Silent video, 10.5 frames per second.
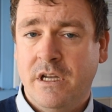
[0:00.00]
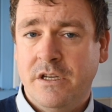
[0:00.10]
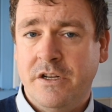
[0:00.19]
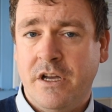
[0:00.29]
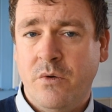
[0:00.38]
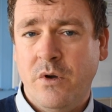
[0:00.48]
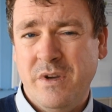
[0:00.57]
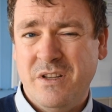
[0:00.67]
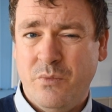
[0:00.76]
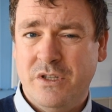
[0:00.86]

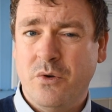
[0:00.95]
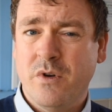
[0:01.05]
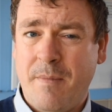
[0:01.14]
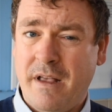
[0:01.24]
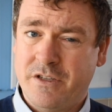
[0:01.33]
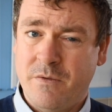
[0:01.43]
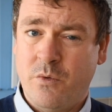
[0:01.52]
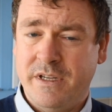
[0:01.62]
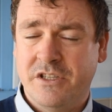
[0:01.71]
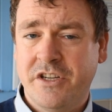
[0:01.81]
We talk about some
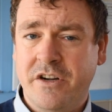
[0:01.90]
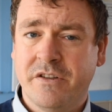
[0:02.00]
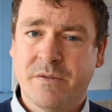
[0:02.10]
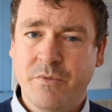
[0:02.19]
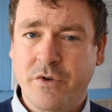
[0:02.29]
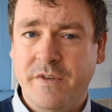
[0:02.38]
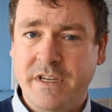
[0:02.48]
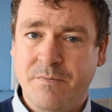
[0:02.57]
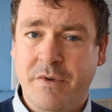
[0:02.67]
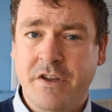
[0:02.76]
quite serious
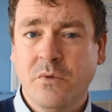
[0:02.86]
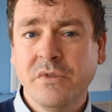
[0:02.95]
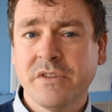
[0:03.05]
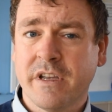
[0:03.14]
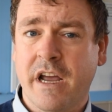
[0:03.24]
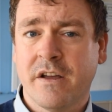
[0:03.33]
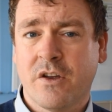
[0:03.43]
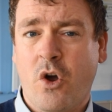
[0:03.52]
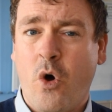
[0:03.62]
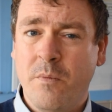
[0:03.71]
movies, but there are also kind
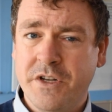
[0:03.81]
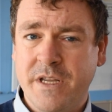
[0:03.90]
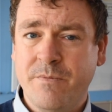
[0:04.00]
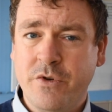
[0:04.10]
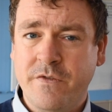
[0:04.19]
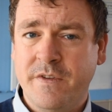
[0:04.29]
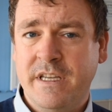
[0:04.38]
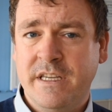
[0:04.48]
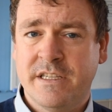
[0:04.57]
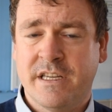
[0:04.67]
of comedy
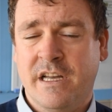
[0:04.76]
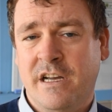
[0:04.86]
movies,